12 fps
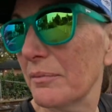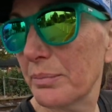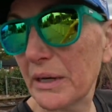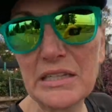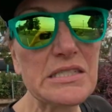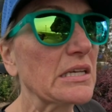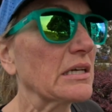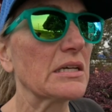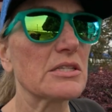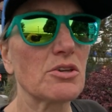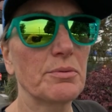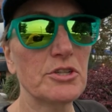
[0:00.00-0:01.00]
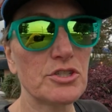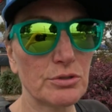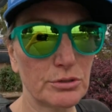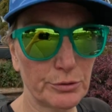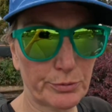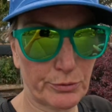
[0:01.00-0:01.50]
But so I'm gonna do
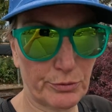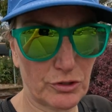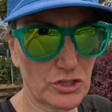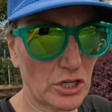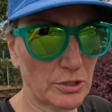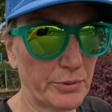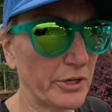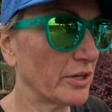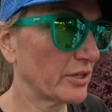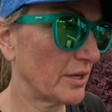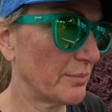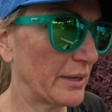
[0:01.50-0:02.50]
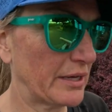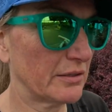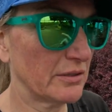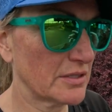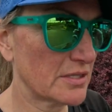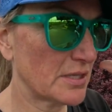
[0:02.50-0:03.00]
a loop through the dog park, come back
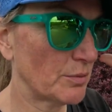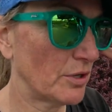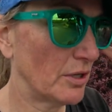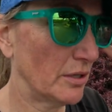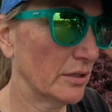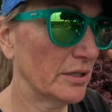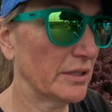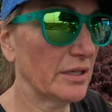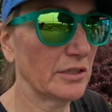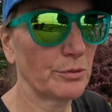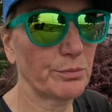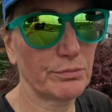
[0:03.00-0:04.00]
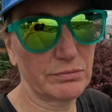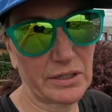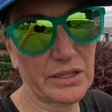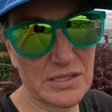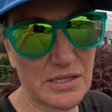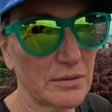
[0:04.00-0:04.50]
along the seawall, and then loop,
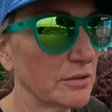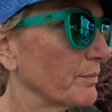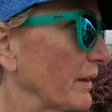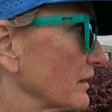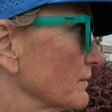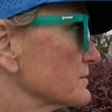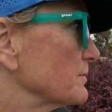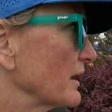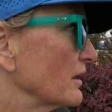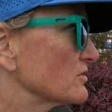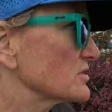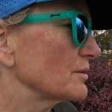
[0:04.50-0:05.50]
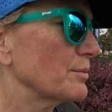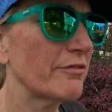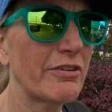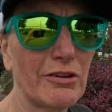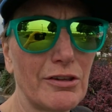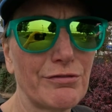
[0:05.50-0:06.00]
like I said, loop back up to my house. It'll be a
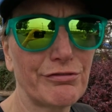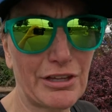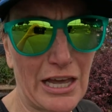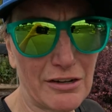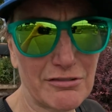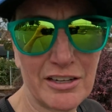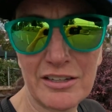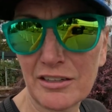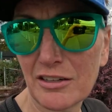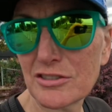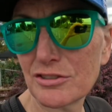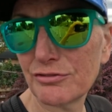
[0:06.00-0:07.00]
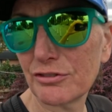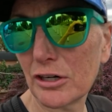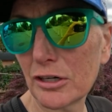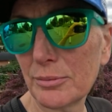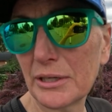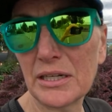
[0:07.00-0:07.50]
fairly flat run and not too
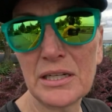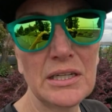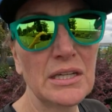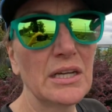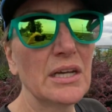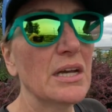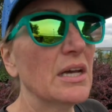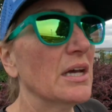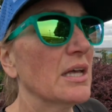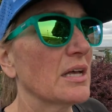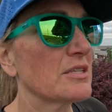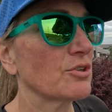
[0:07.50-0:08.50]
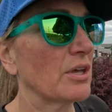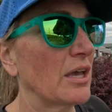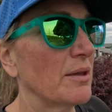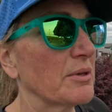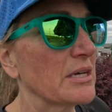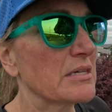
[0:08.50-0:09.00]
far, but that's
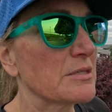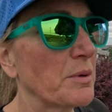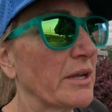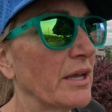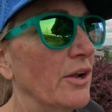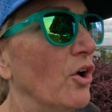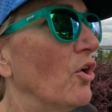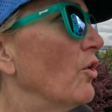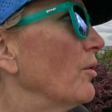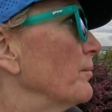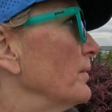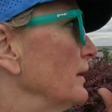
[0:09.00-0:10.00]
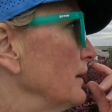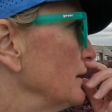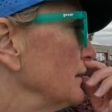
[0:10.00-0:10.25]
okay because when I get home,